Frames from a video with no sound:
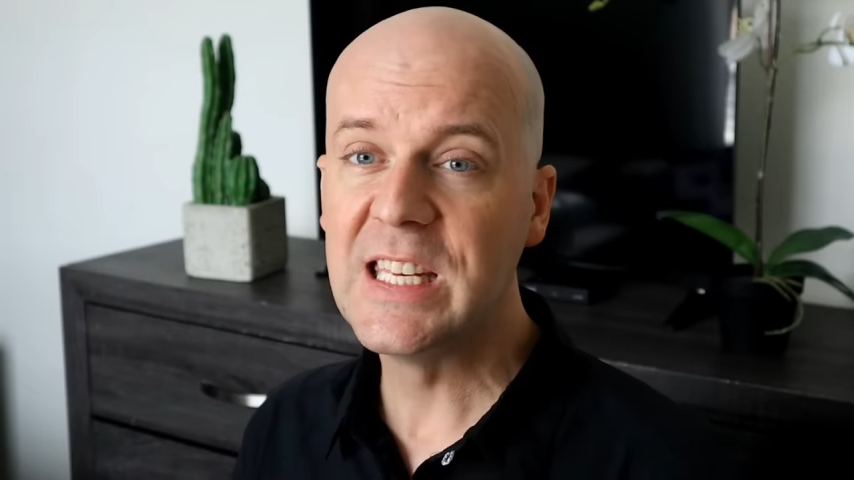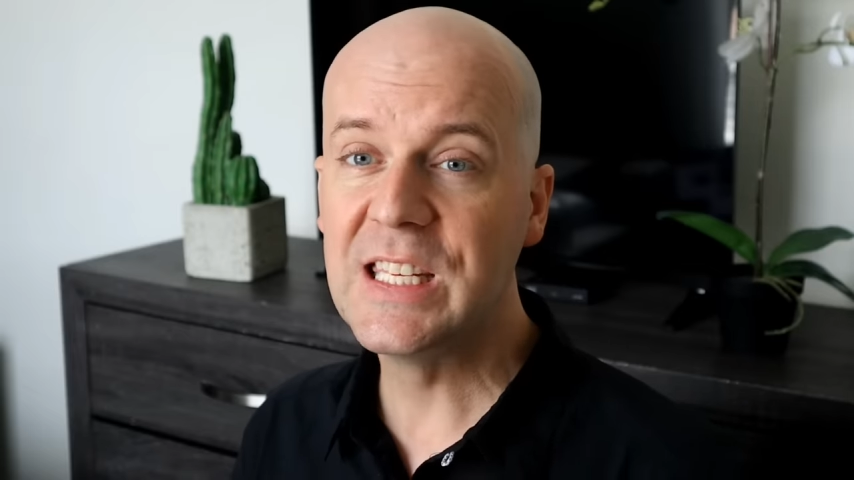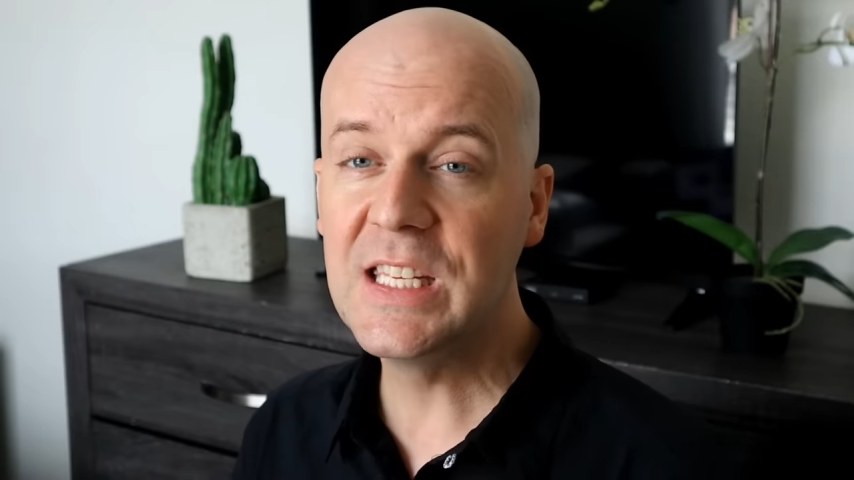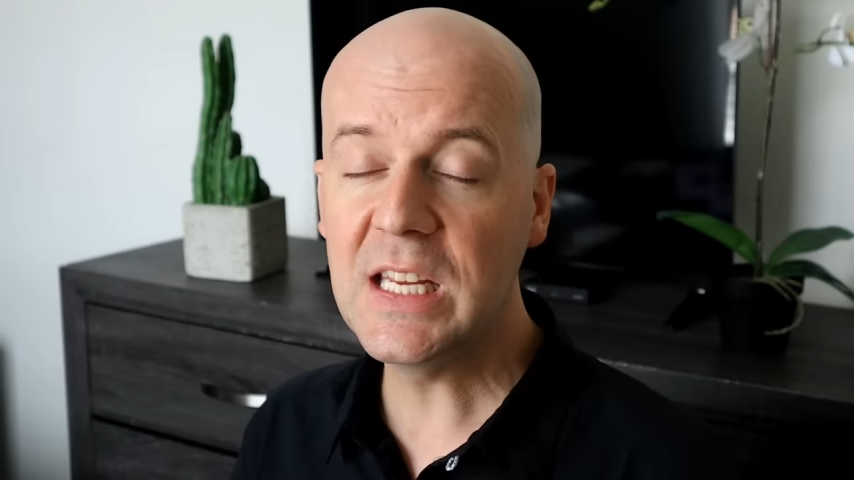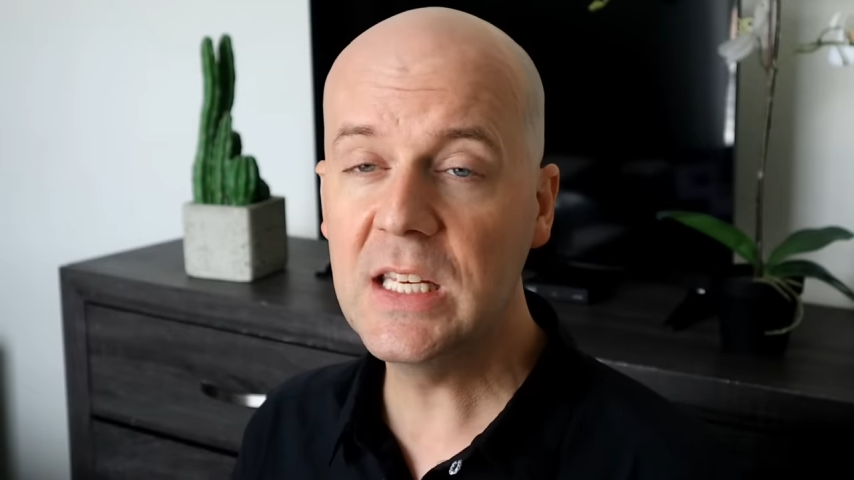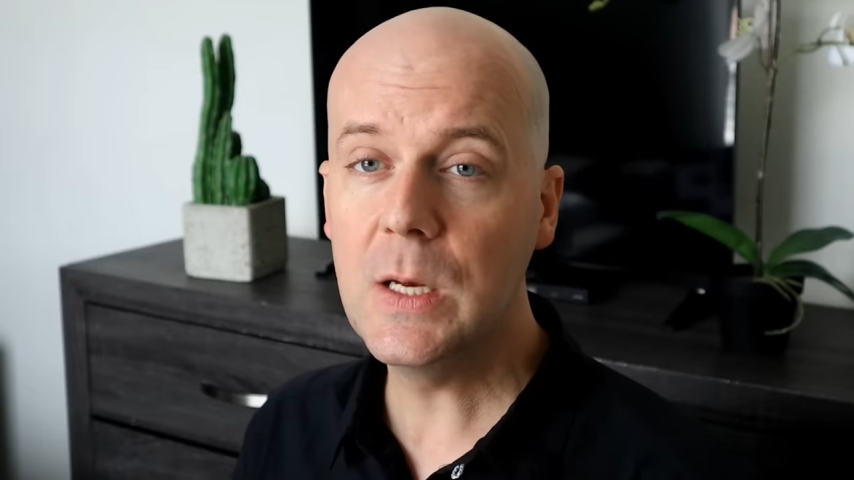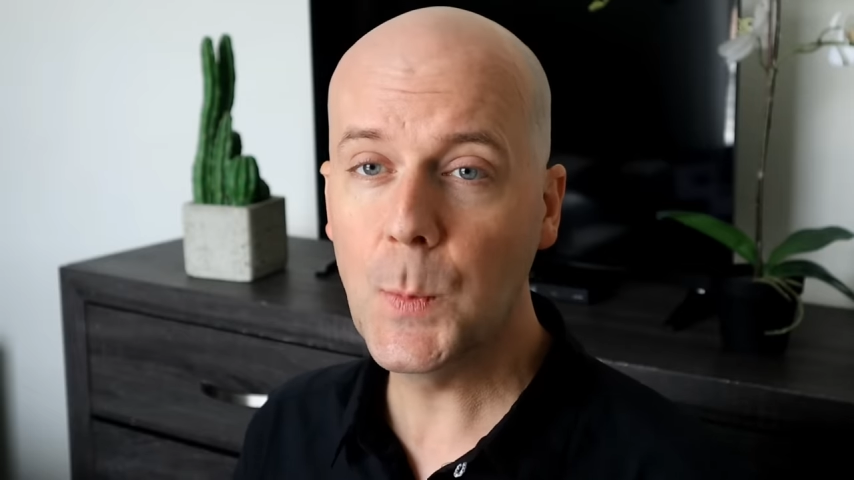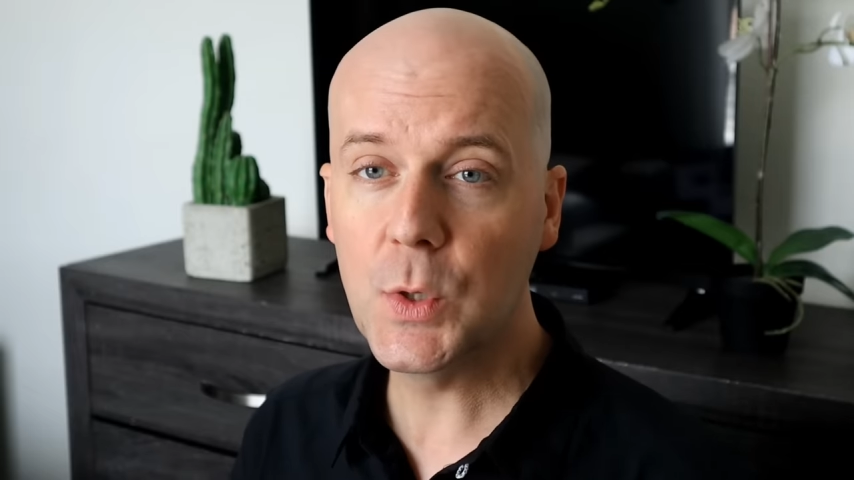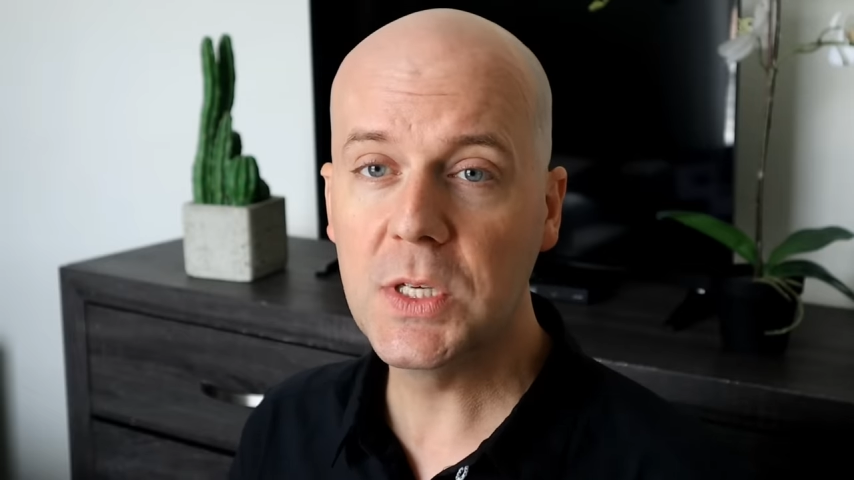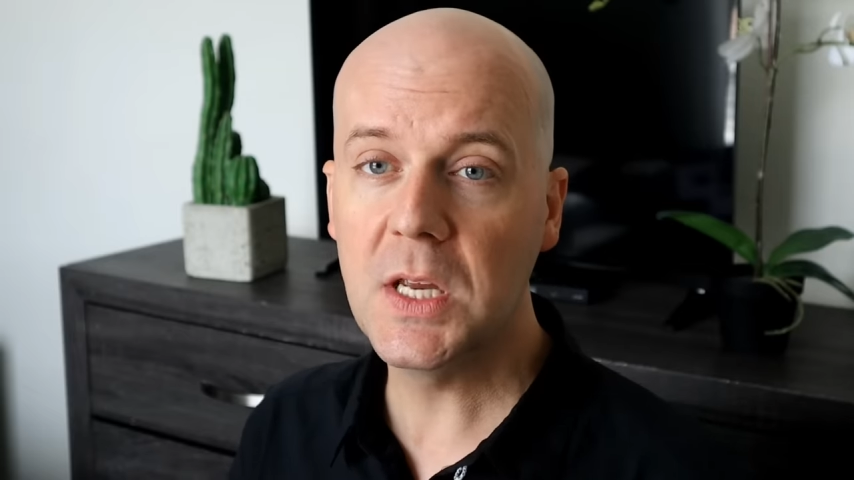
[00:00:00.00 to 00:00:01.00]

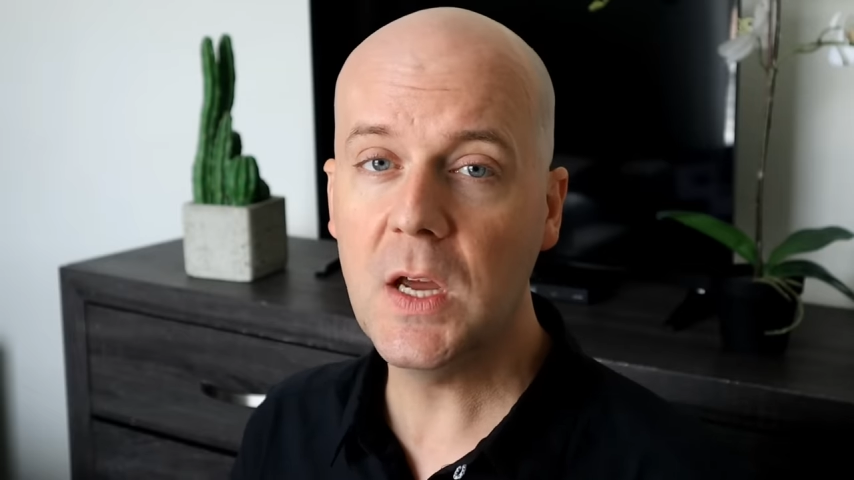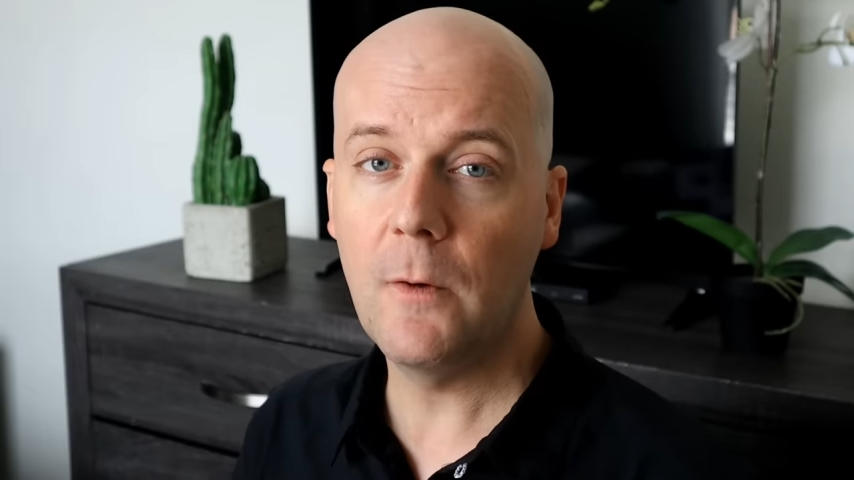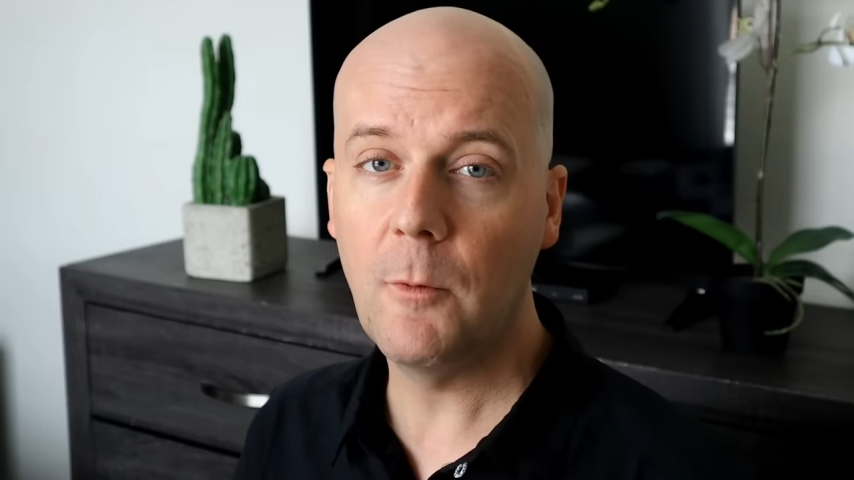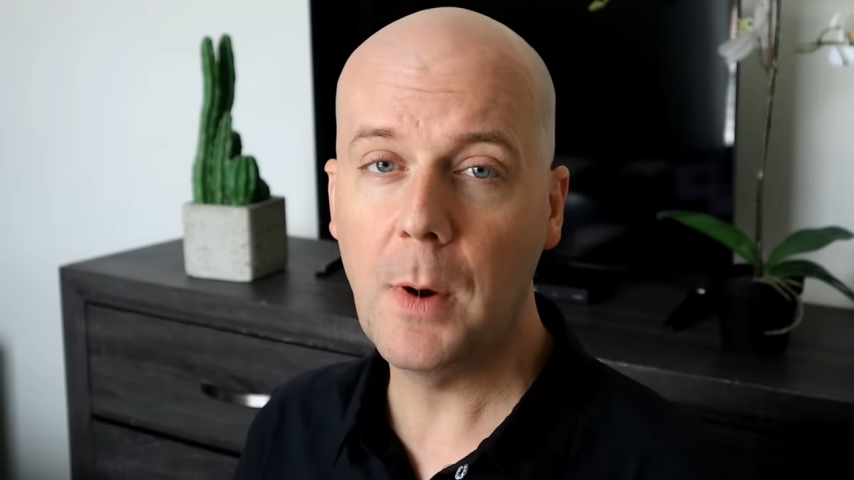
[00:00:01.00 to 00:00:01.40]
60% of